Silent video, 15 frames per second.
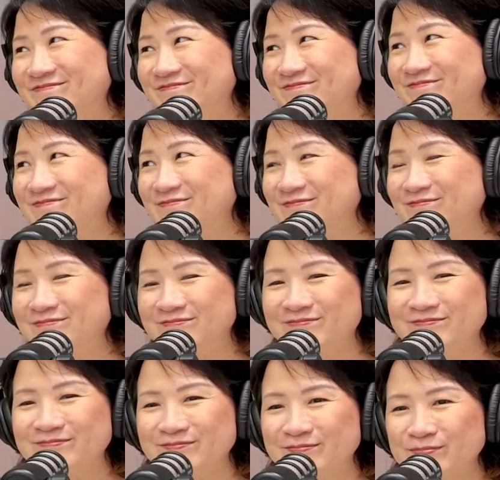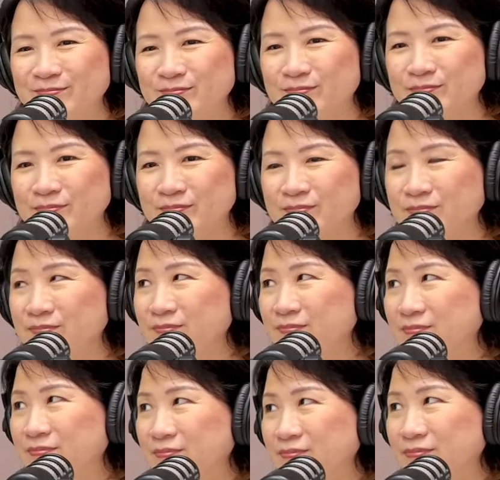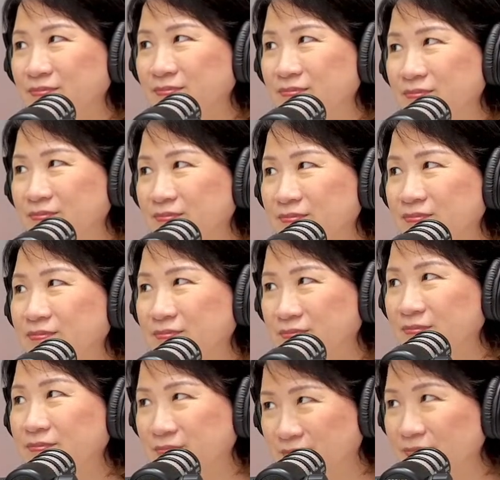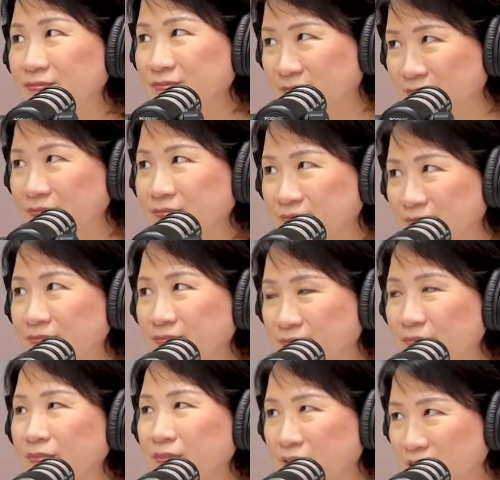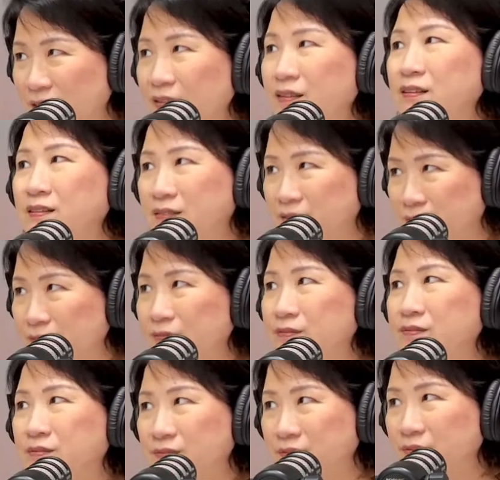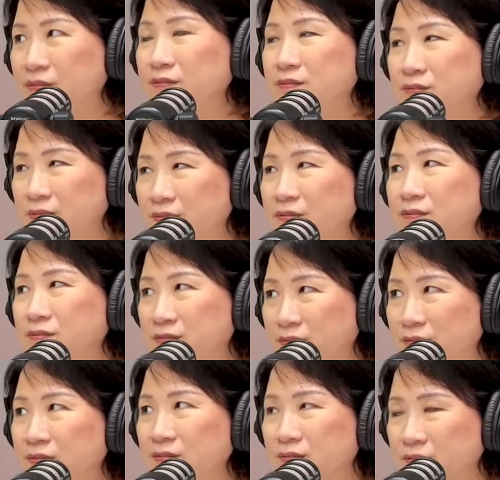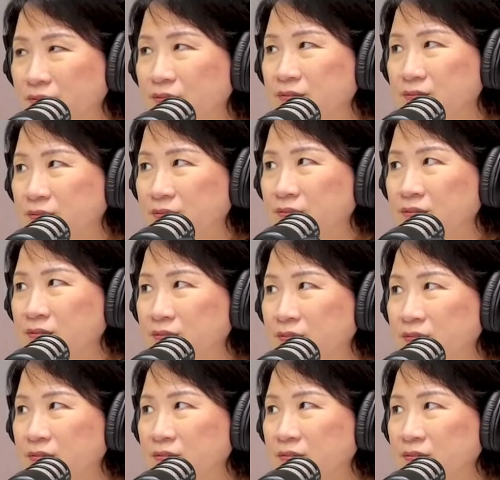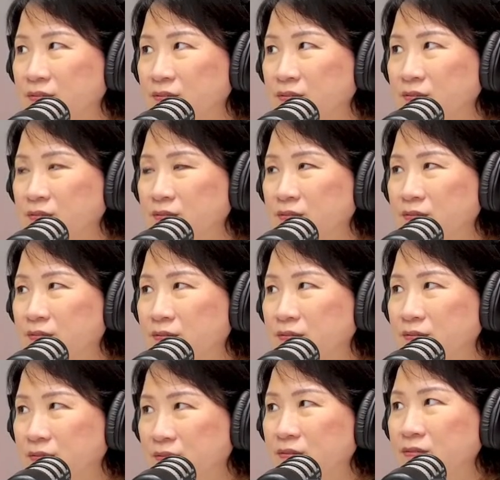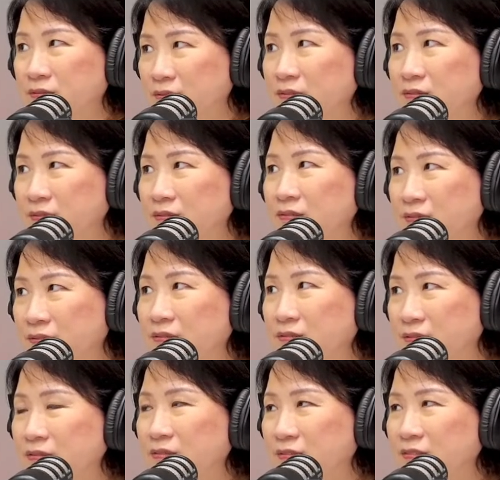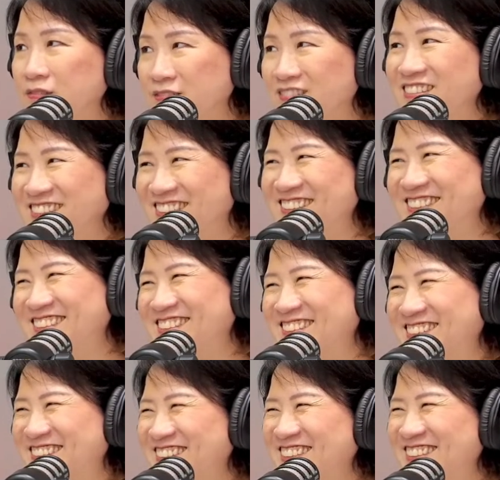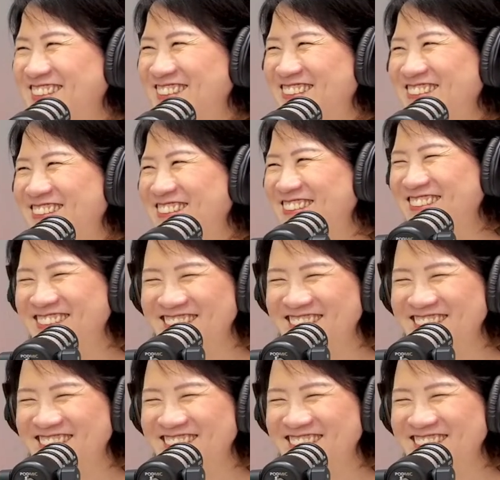And he was telling her to don't cut back on the sugar, cut back on the carbs and everything. Okay. And then after that, at lunchtime, he saw her drinking Coca-Cola in